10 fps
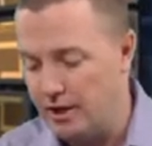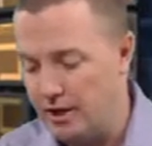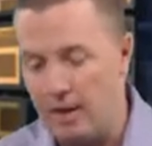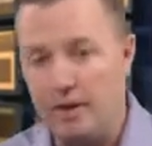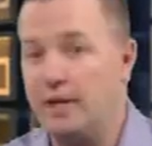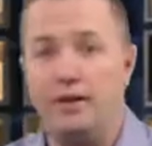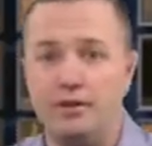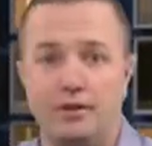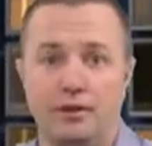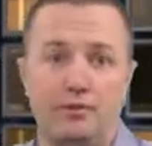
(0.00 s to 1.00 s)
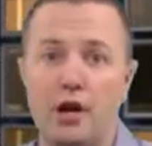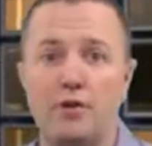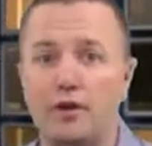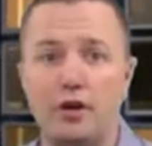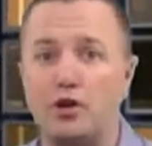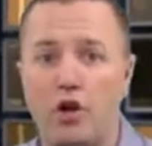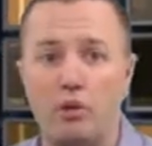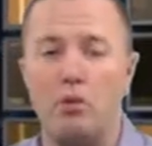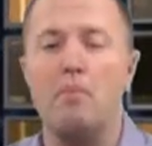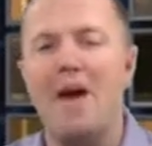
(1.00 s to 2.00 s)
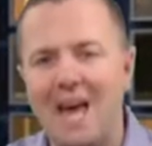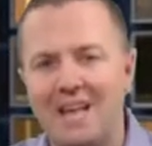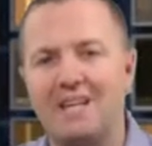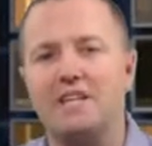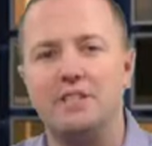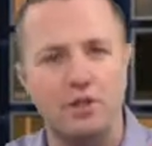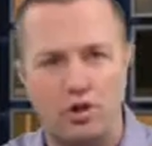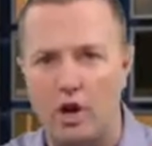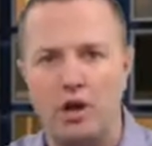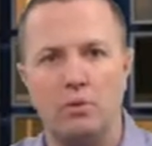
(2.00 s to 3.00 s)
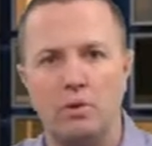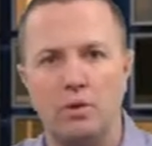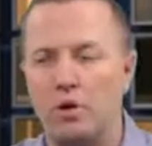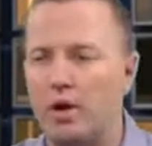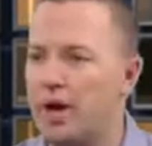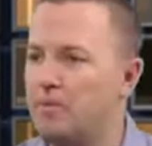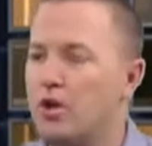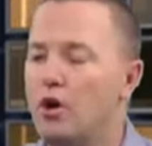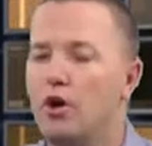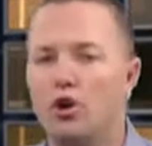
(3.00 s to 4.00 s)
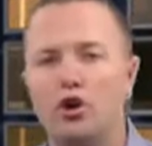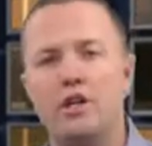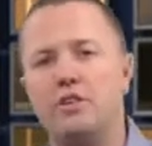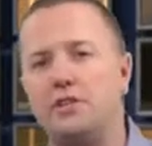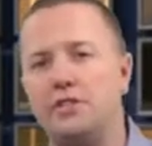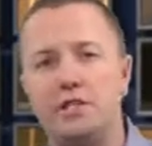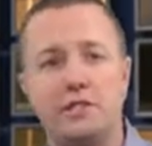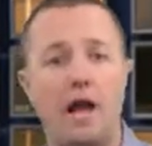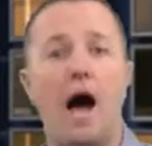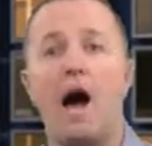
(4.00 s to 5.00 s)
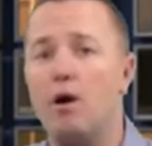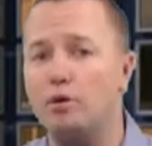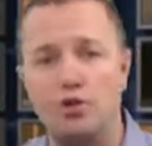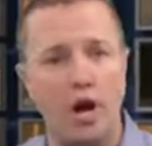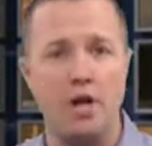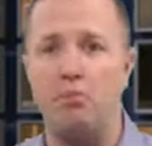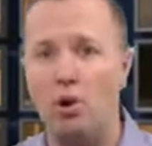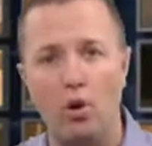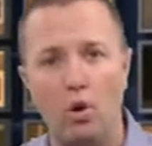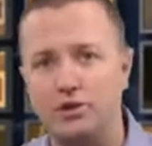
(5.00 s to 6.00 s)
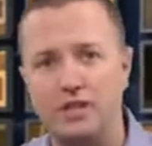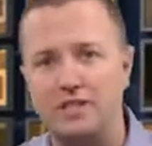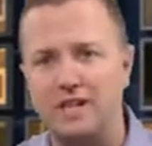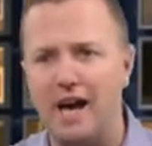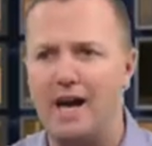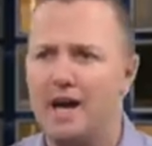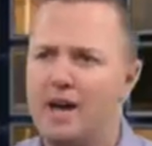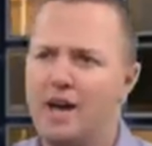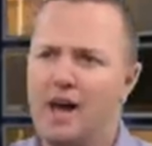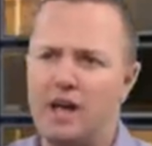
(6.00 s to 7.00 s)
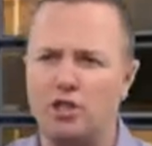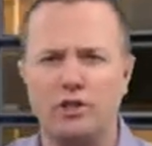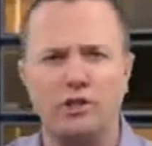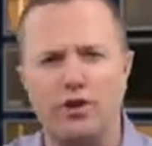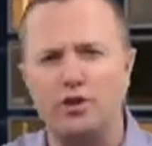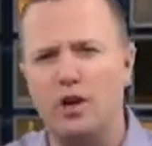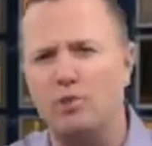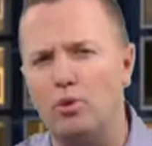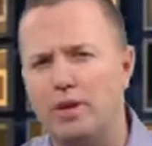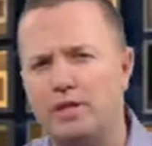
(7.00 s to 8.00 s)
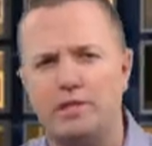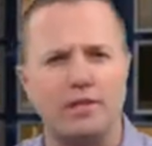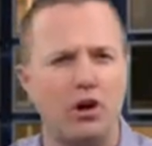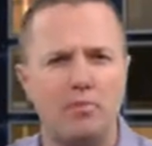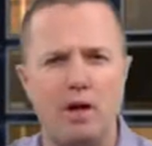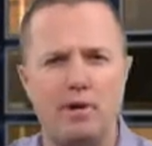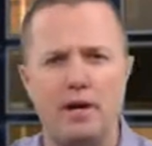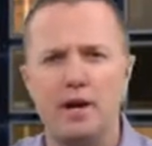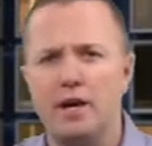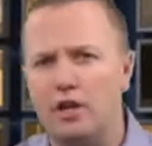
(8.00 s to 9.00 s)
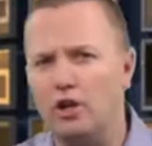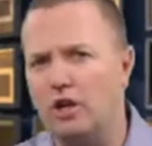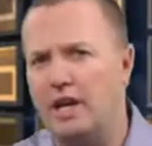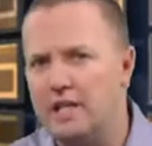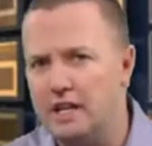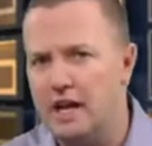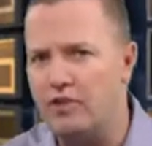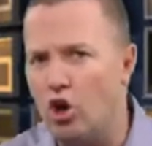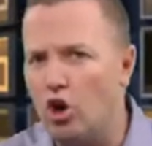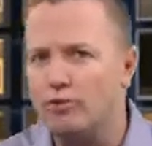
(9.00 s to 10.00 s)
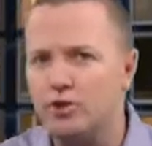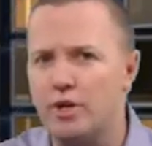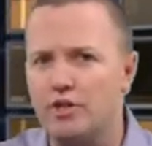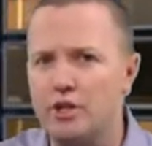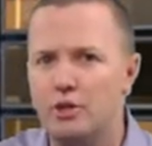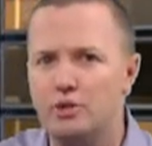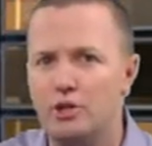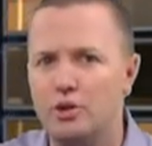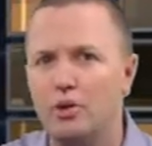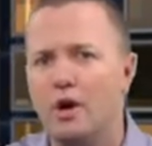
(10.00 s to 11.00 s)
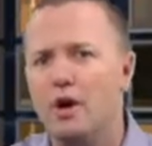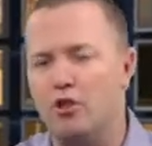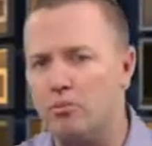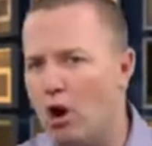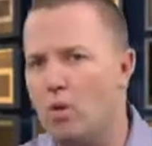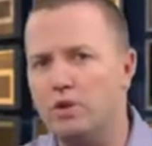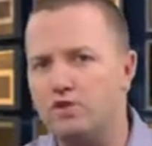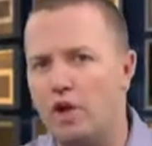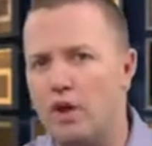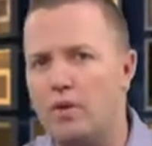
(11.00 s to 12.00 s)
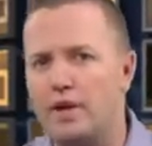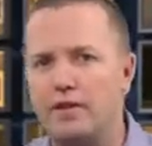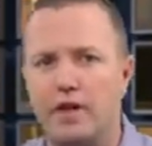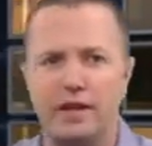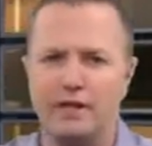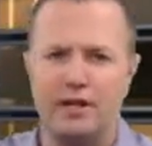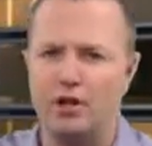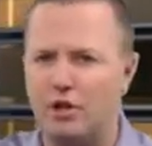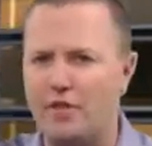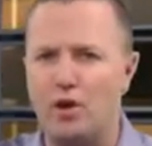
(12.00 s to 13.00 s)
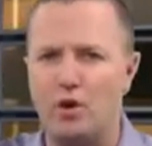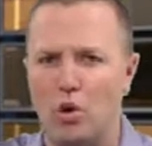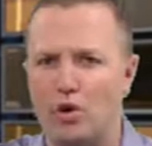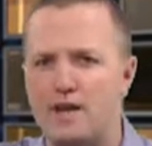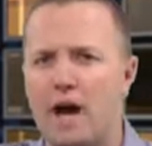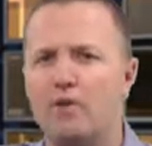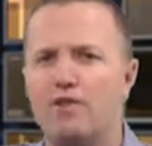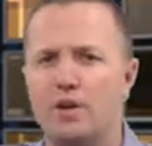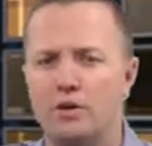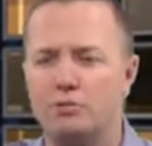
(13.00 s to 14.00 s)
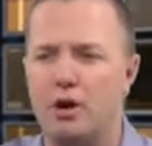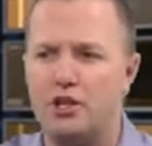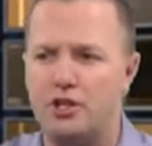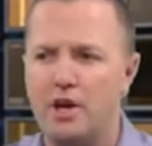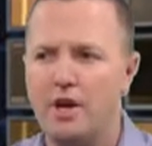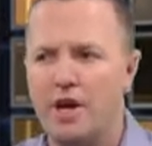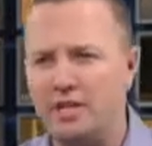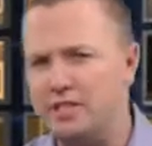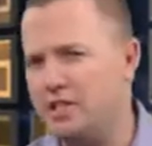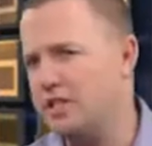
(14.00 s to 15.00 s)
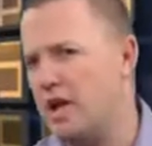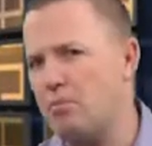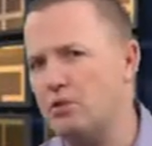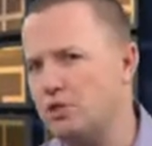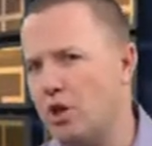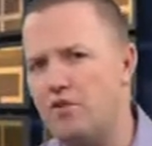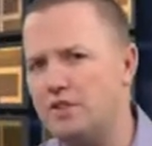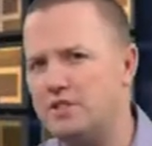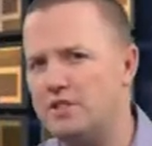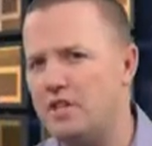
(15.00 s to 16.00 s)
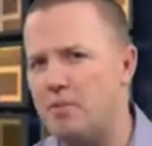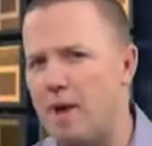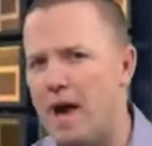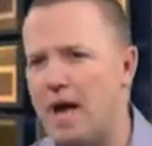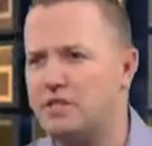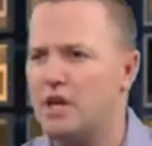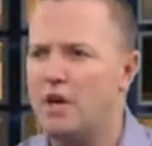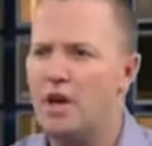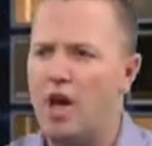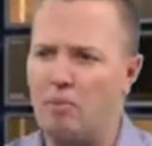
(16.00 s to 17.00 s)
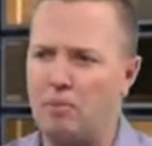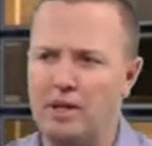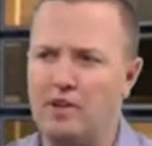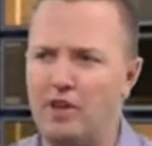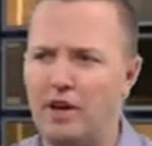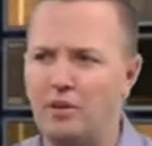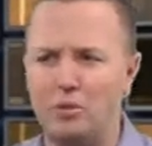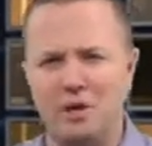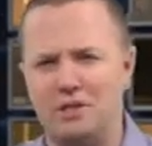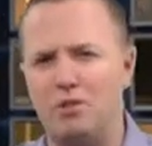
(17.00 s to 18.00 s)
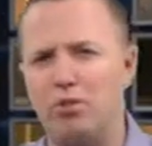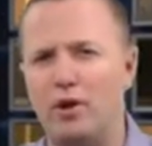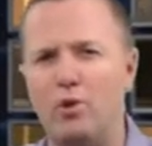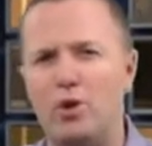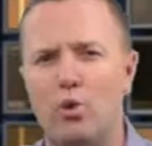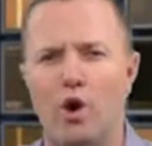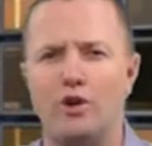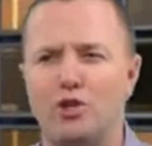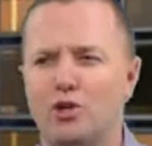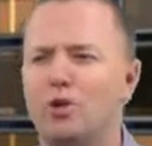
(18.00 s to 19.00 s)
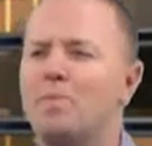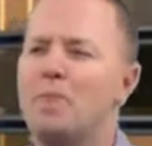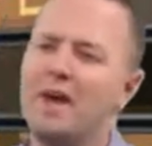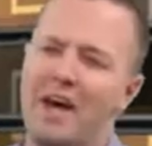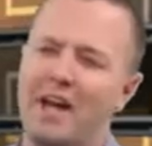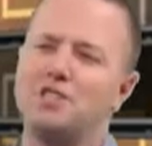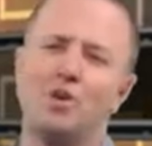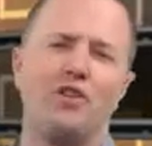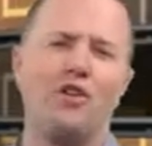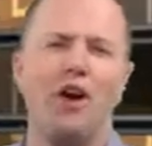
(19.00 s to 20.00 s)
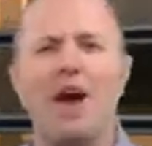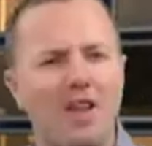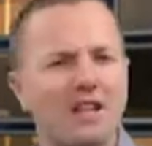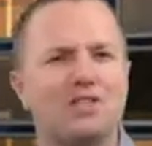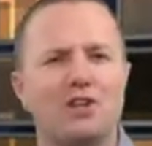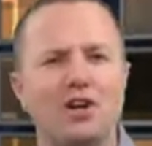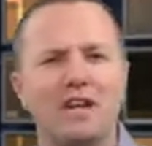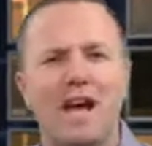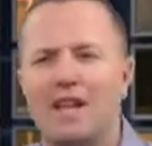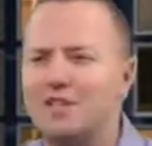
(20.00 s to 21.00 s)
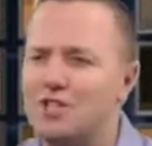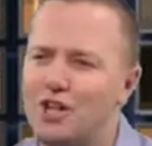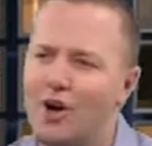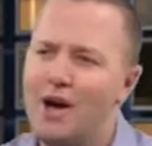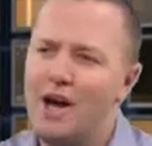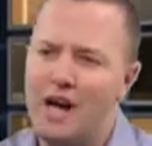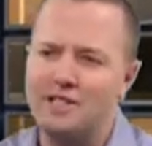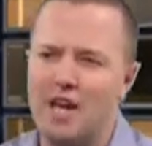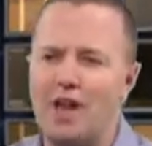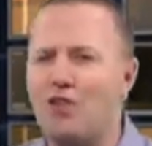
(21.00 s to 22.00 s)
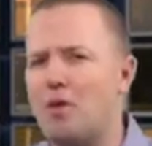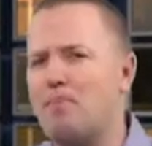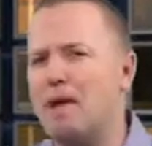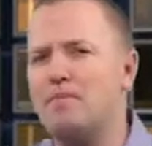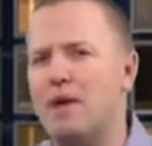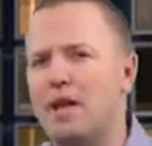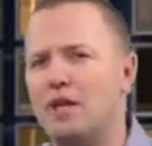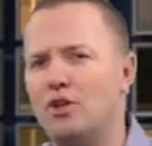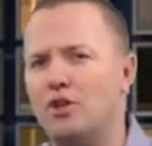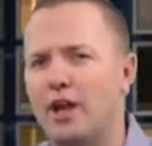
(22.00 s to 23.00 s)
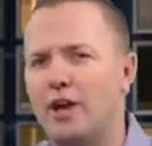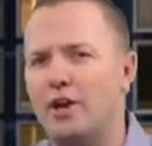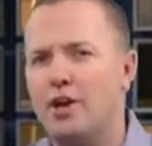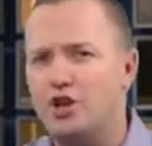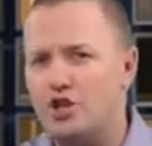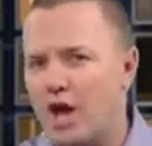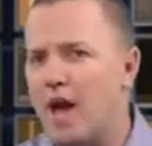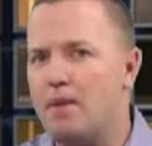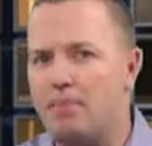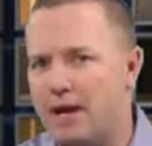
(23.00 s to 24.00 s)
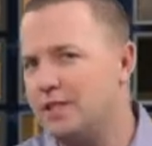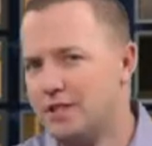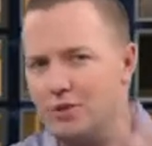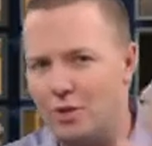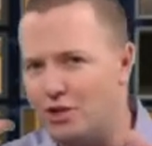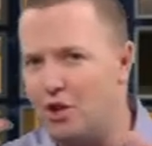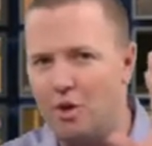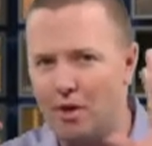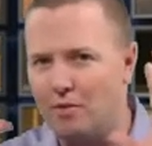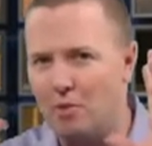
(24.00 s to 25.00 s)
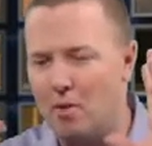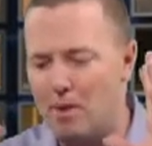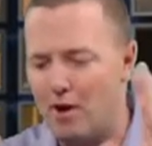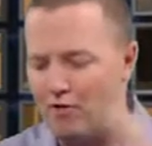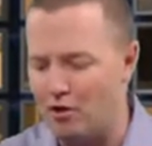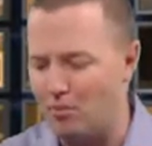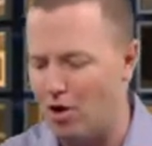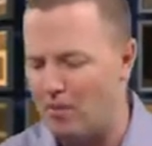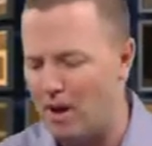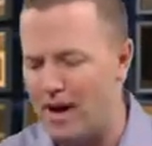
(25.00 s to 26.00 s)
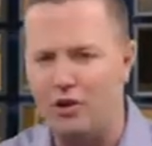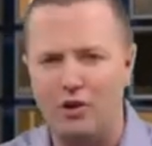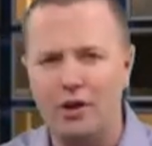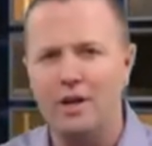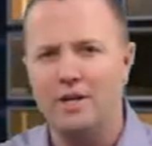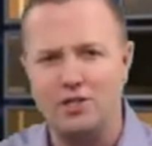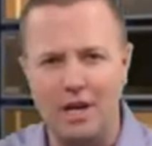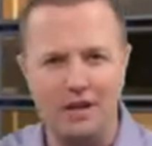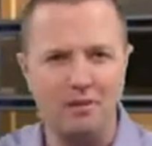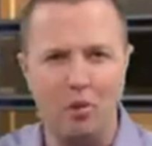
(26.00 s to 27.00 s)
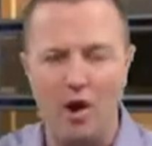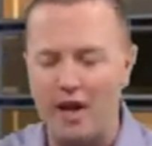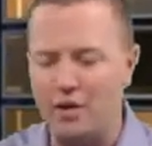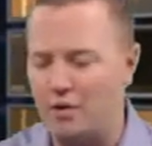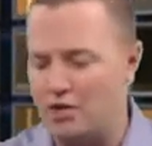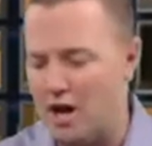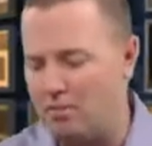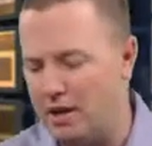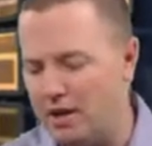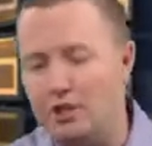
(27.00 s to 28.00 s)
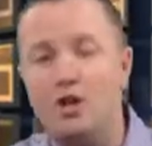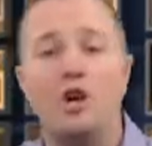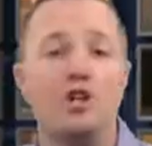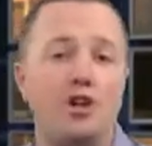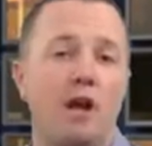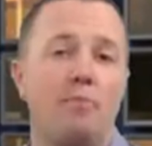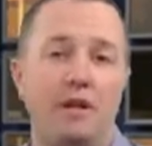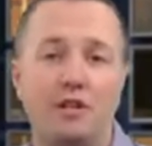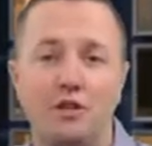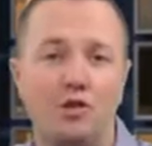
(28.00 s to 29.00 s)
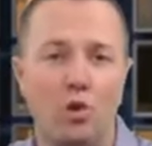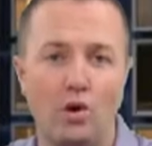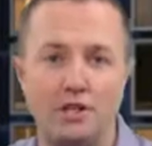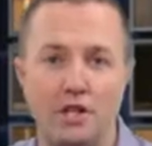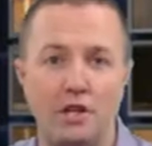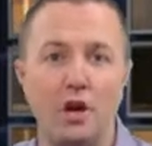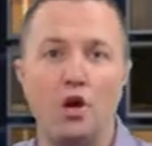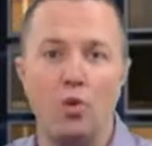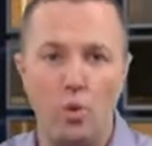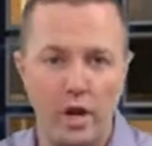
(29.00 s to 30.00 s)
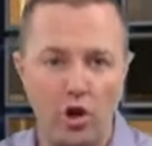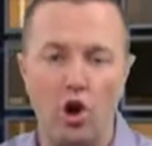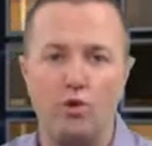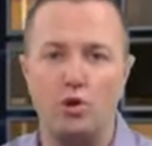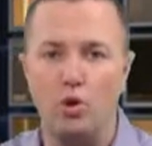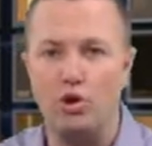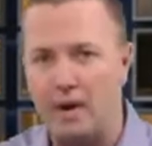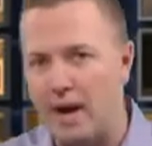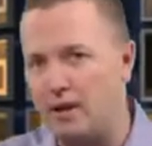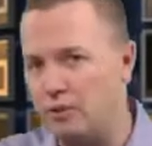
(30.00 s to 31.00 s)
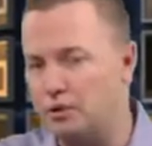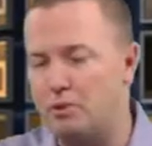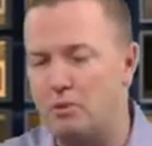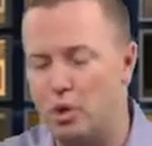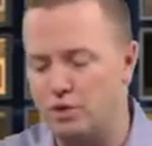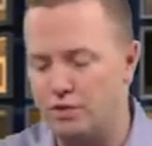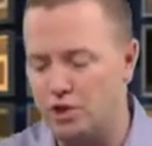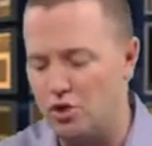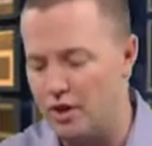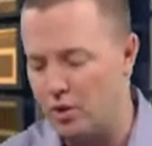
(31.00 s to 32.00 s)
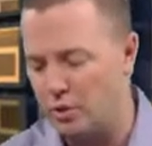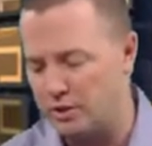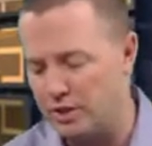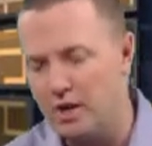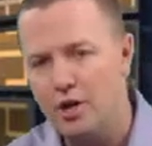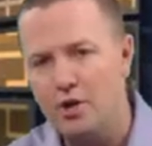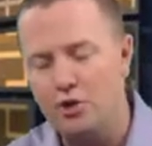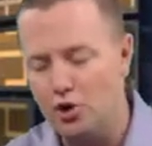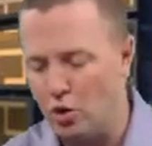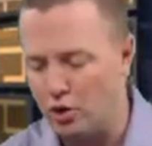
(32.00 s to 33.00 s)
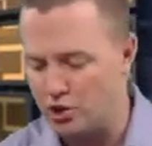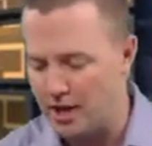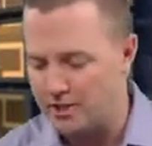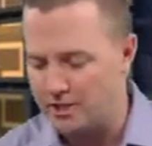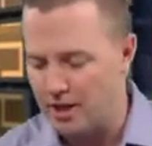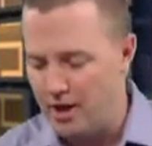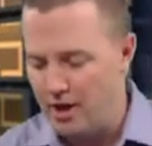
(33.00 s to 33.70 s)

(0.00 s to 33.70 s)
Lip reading: I mean, they're incredible. Manning is incredible, okay? Early in the season, I was trying to poke holes in this guy. I thought the first couple of weeks, maybe it looked like he didn't have the arm strength he used to. The ball was fluttering. They didn't look like they were going downfield as much as the Indianapolis offenses did in the past. I believe at some point in week 1 or 2, and I sort of thought, hey, that's a good analogy. I said I thought Peyton Manning looked like Chad Pennington with, a better football mind, or slightly more accurate Chad Pennington. Chad Pennington, of course, the weak-armed quarterback who spent most of his career with the New York Jets.